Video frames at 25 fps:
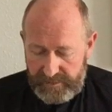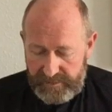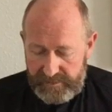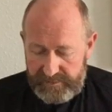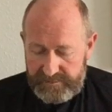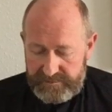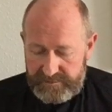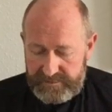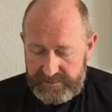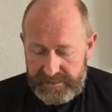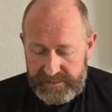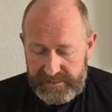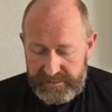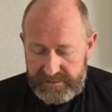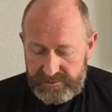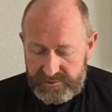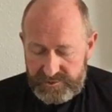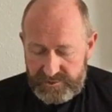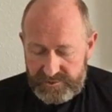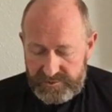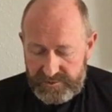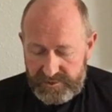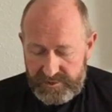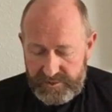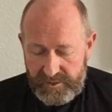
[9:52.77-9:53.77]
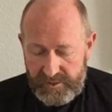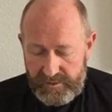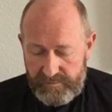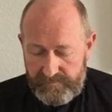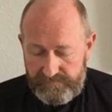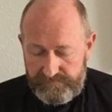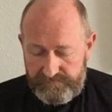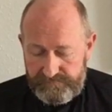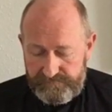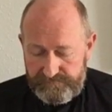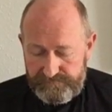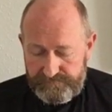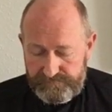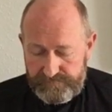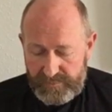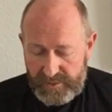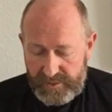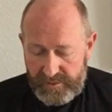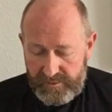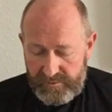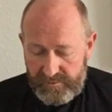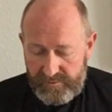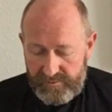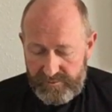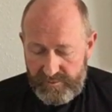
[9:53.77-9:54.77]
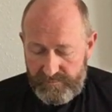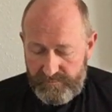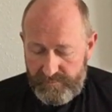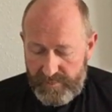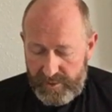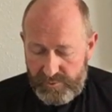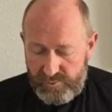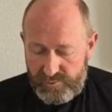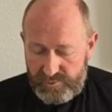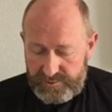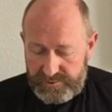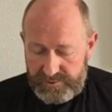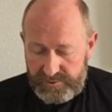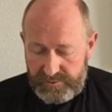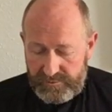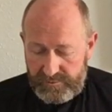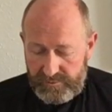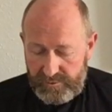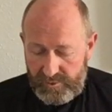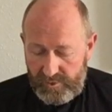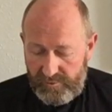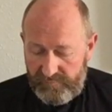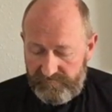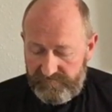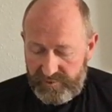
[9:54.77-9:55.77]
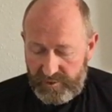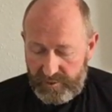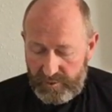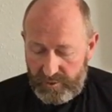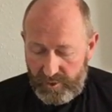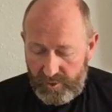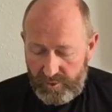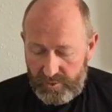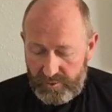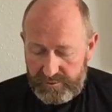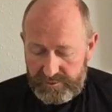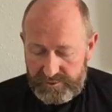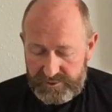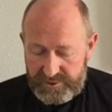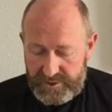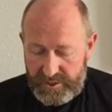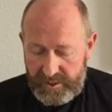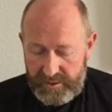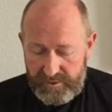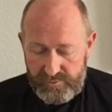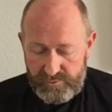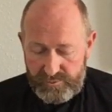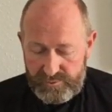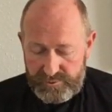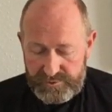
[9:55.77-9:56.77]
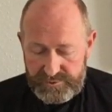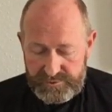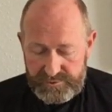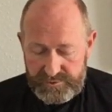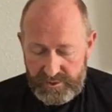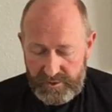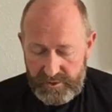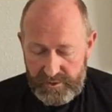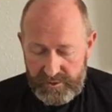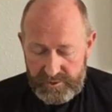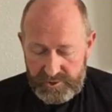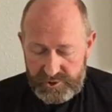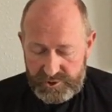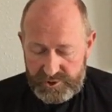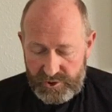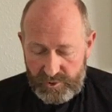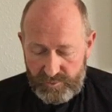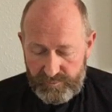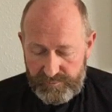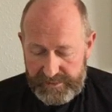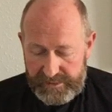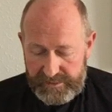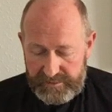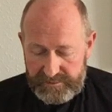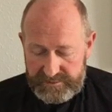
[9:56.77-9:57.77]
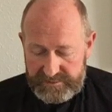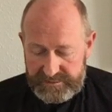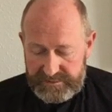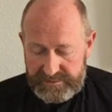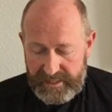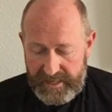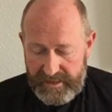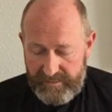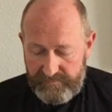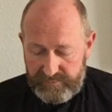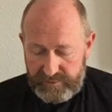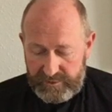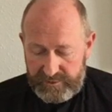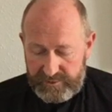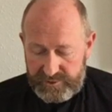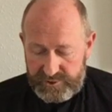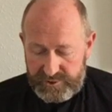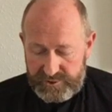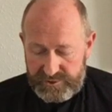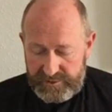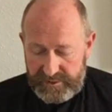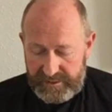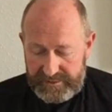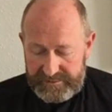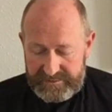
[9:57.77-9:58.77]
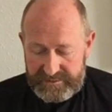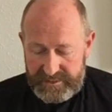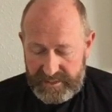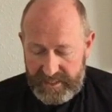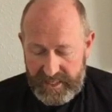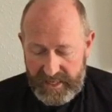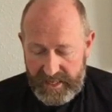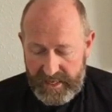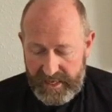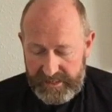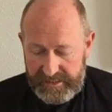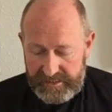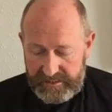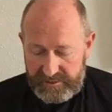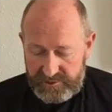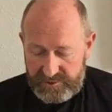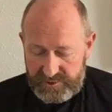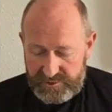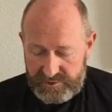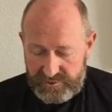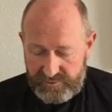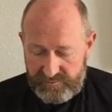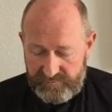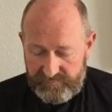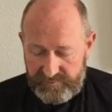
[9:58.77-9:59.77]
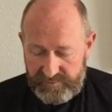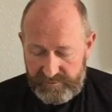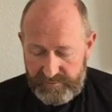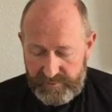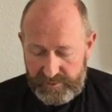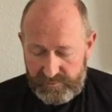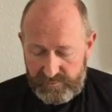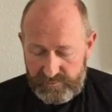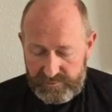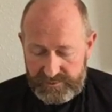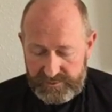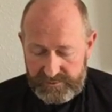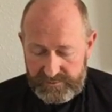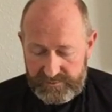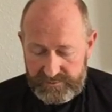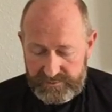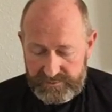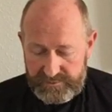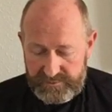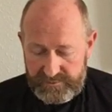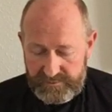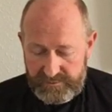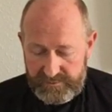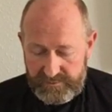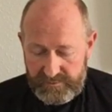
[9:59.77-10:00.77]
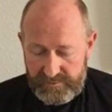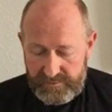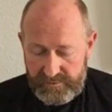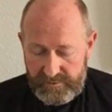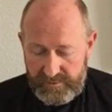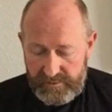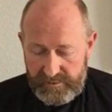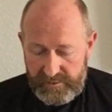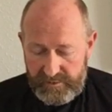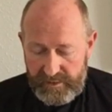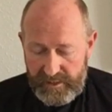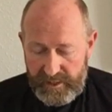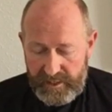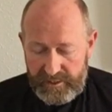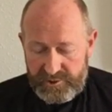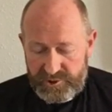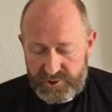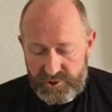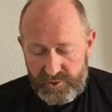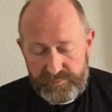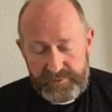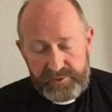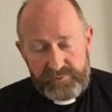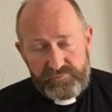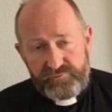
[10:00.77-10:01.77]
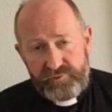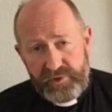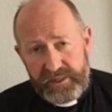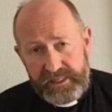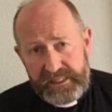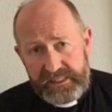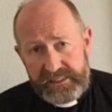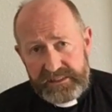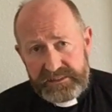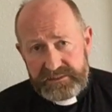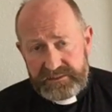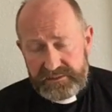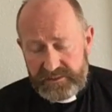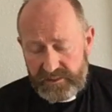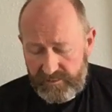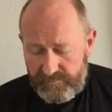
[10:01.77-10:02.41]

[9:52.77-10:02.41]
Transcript: In days to come, the mountain of the Lord's house shall be established as the highest of the mountains, and shall be raised